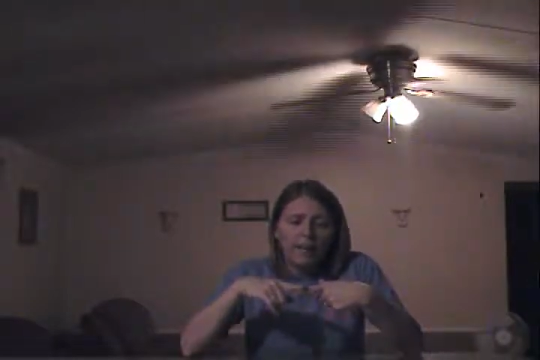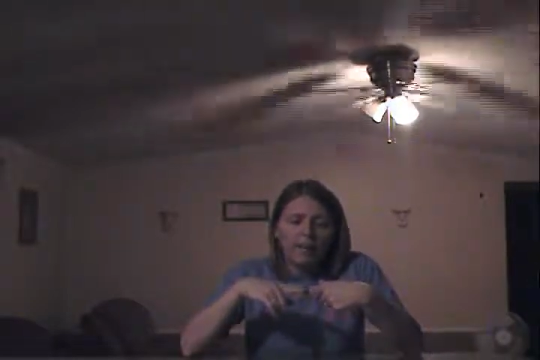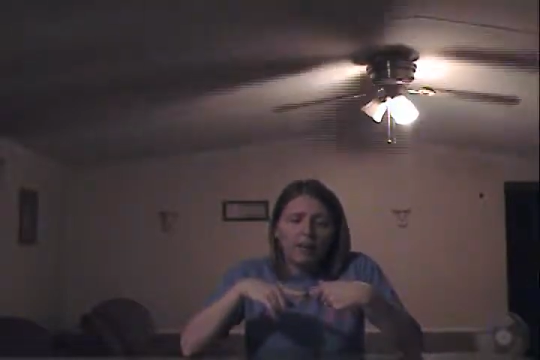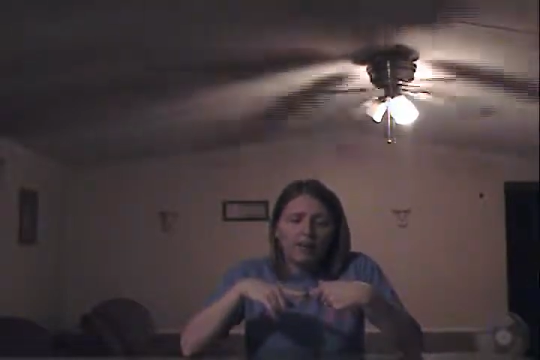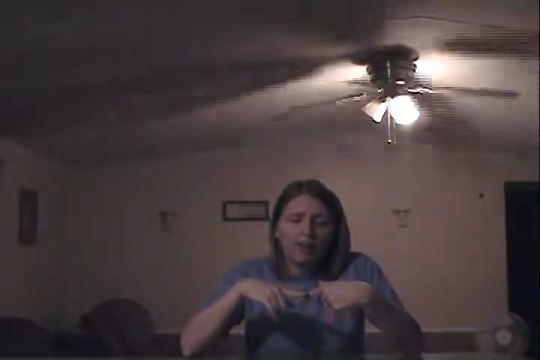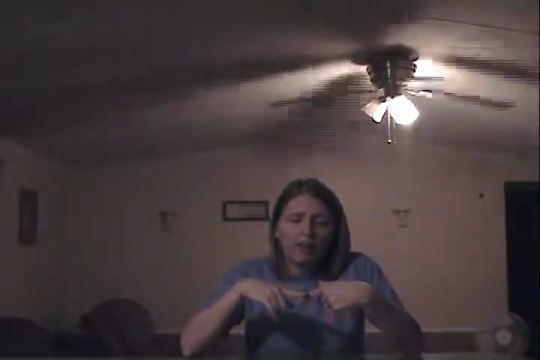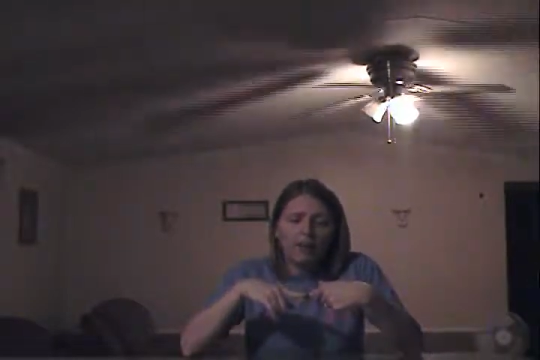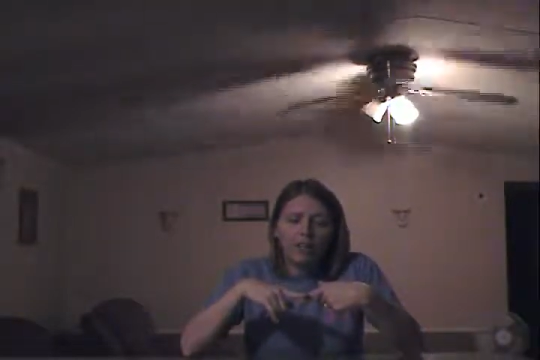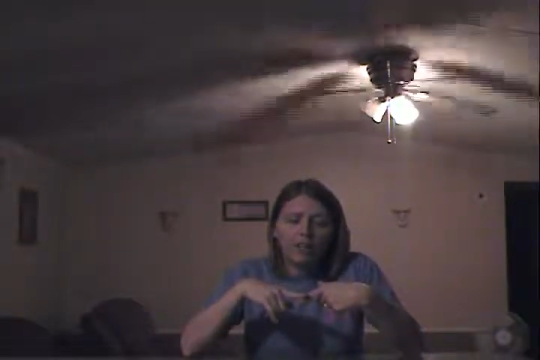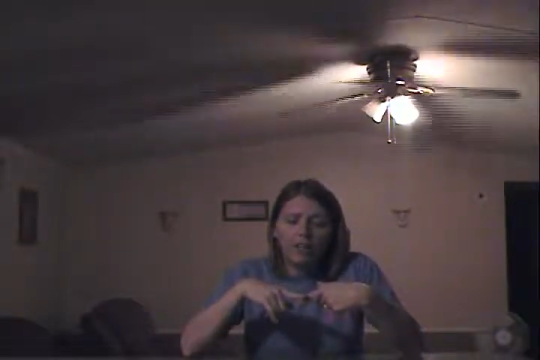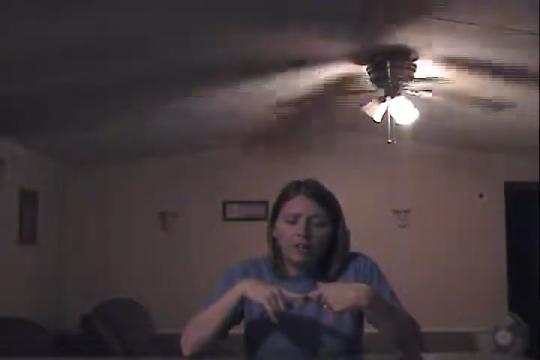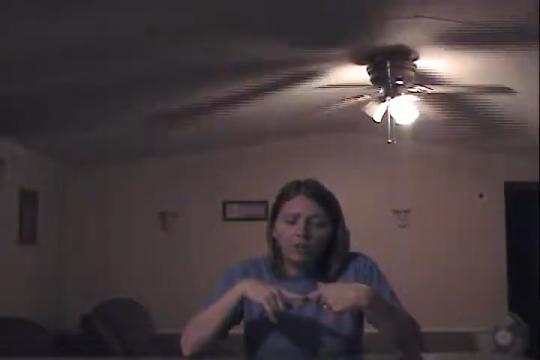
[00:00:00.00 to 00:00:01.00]
He voted
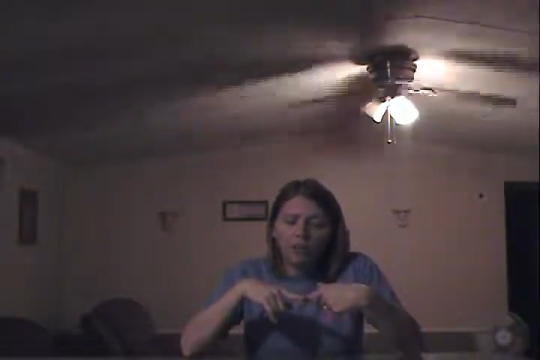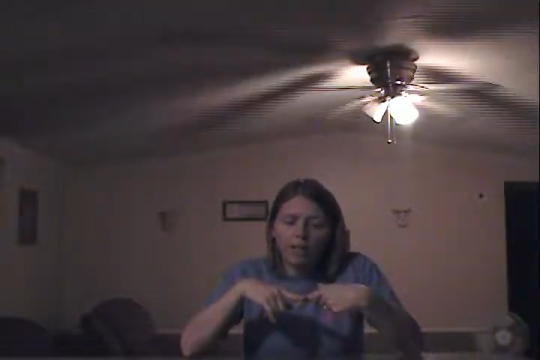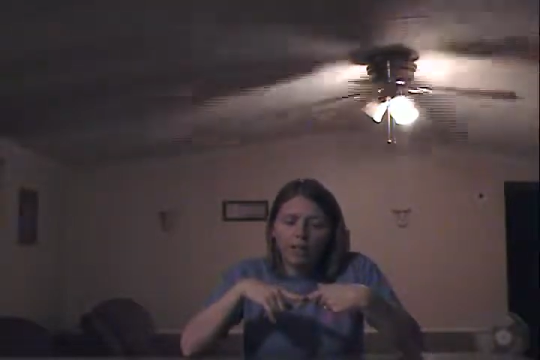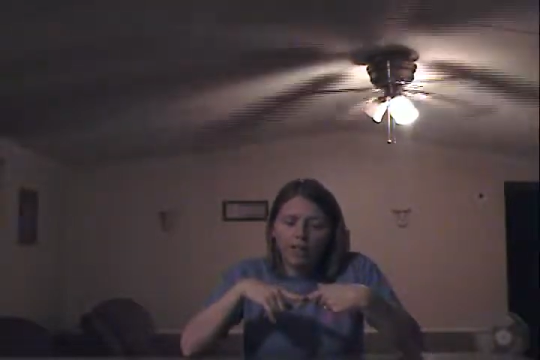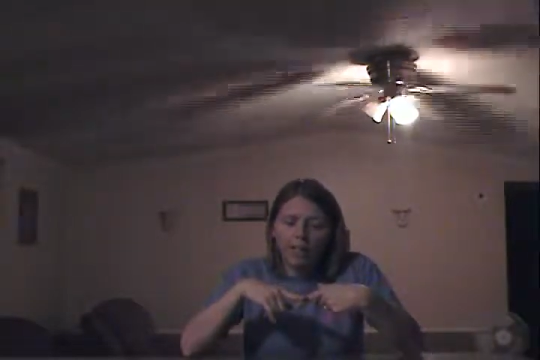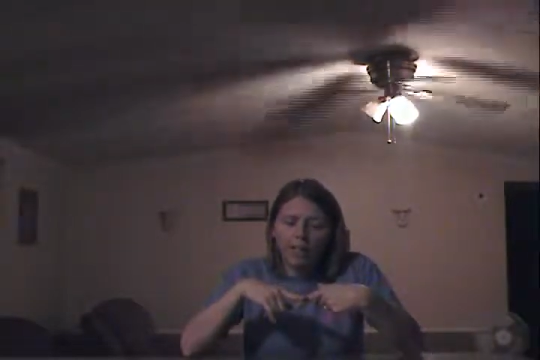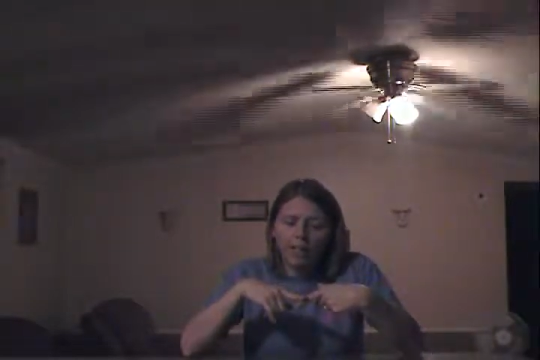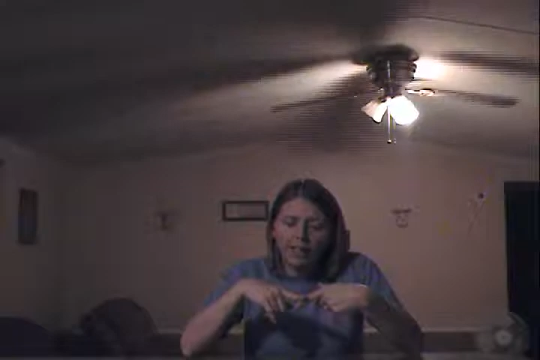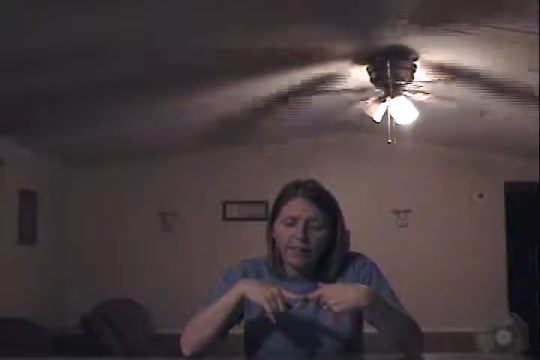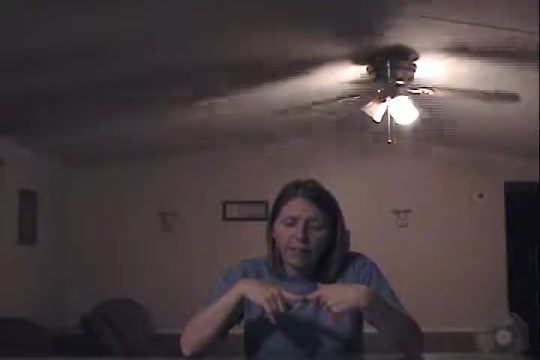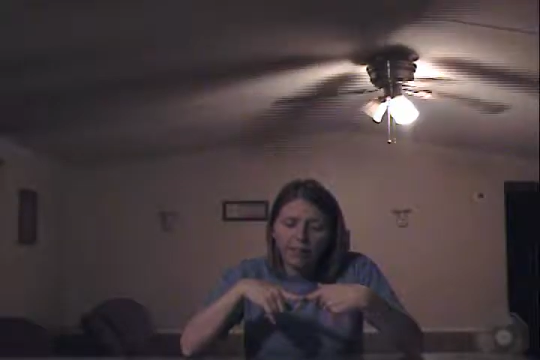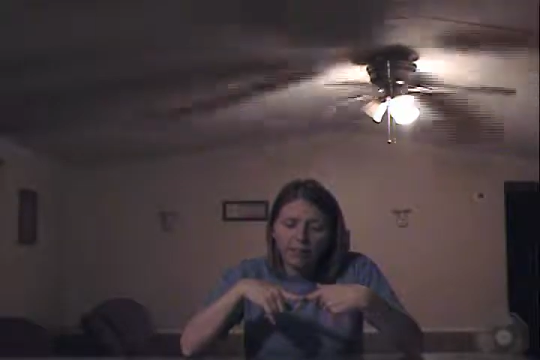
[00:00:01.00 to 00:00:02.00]
against regulating
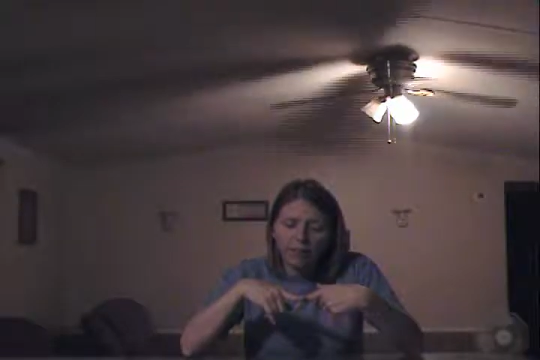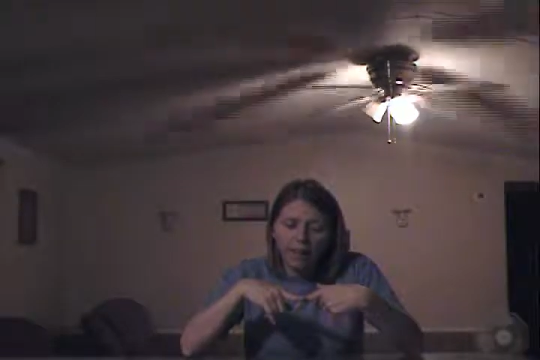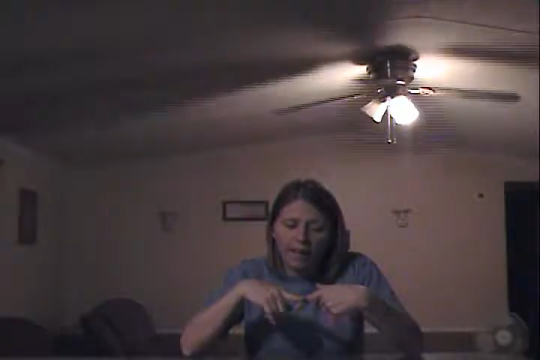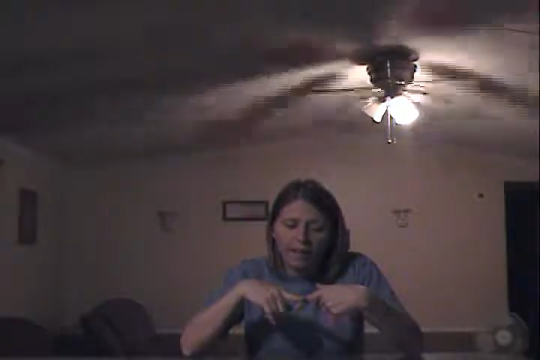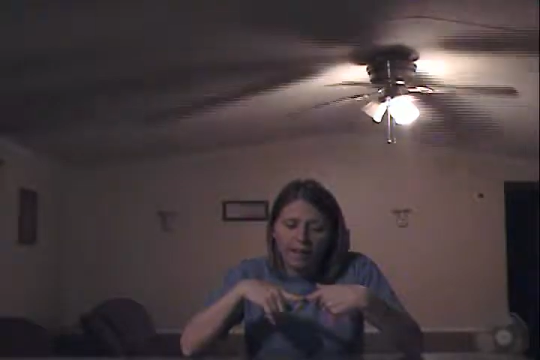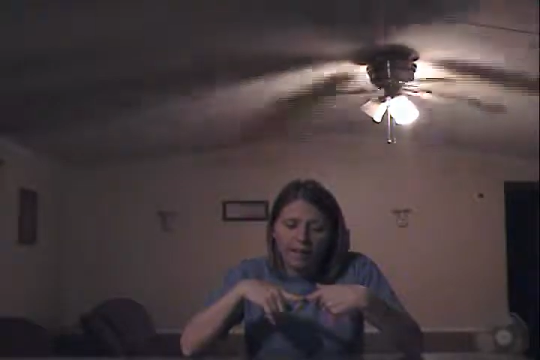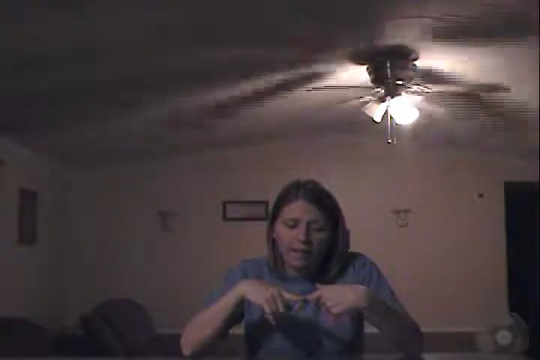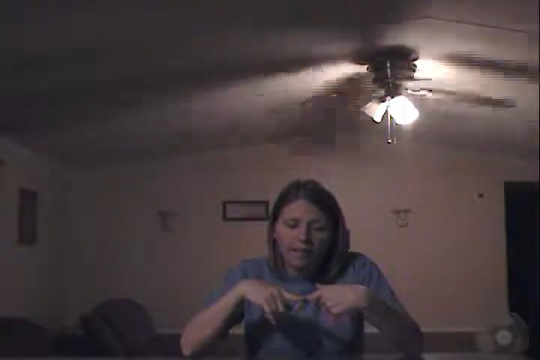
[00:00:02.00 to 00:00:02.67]
the internet.